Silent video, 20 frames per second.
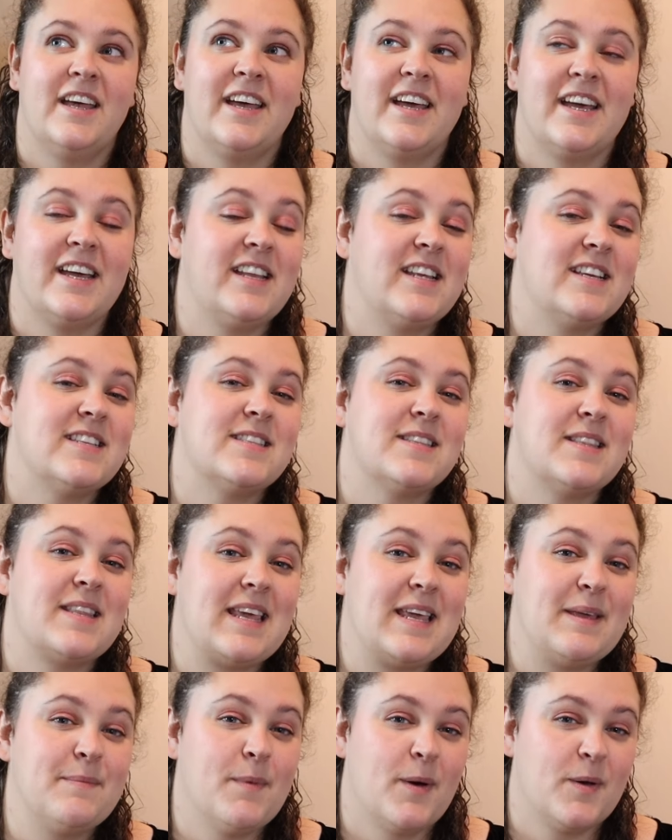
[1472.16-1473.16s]
It is
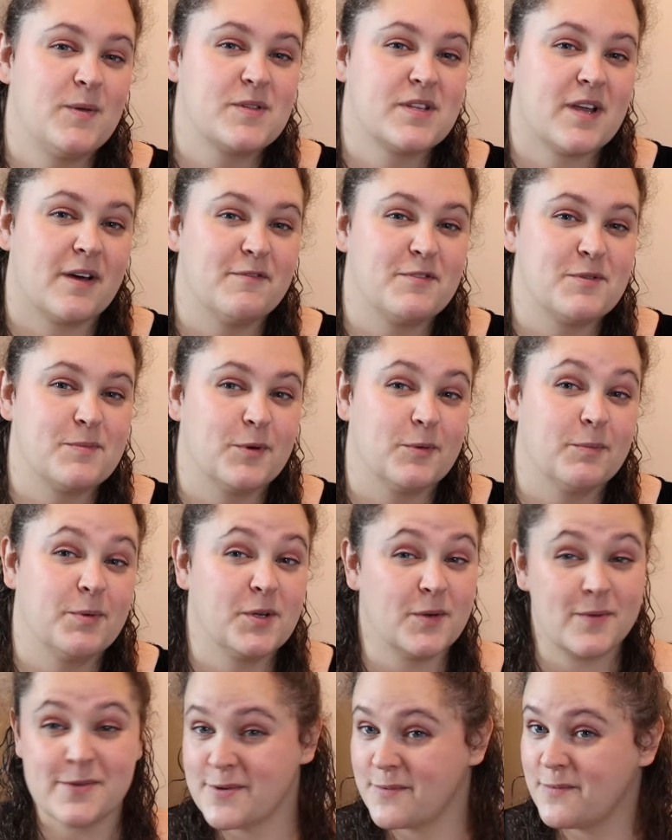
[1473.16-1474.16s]
the most comfortable,
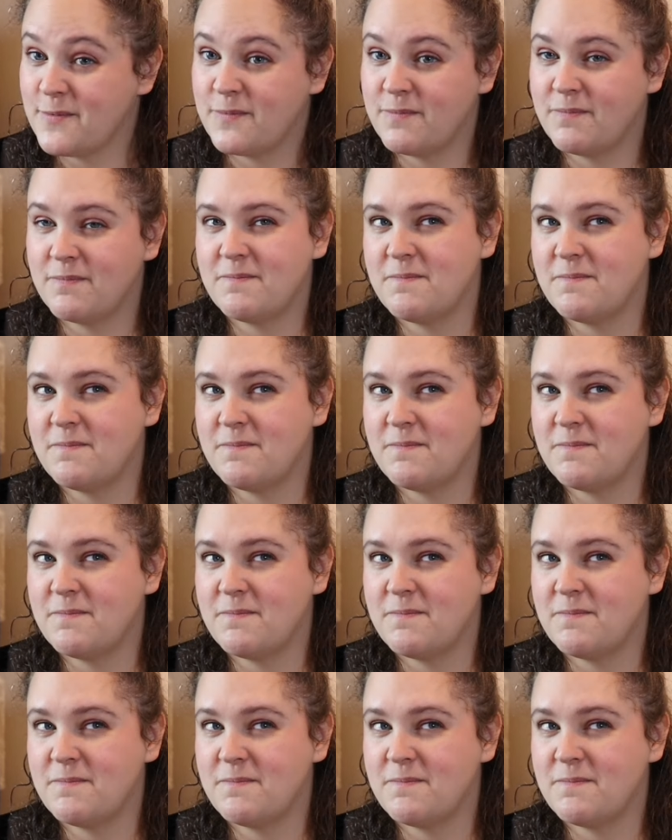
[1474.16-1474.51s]
but also